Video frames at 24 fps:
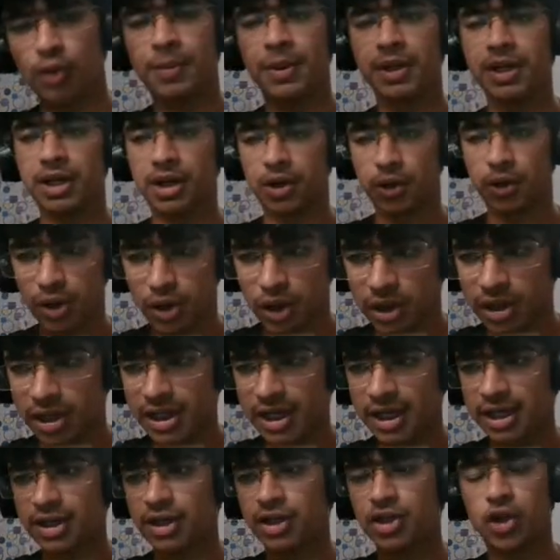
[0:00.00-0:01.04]
Open
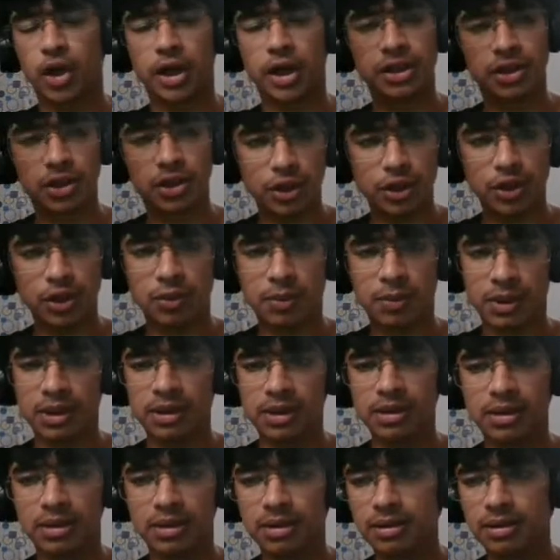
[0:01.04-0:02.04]
code.it and join through new pin.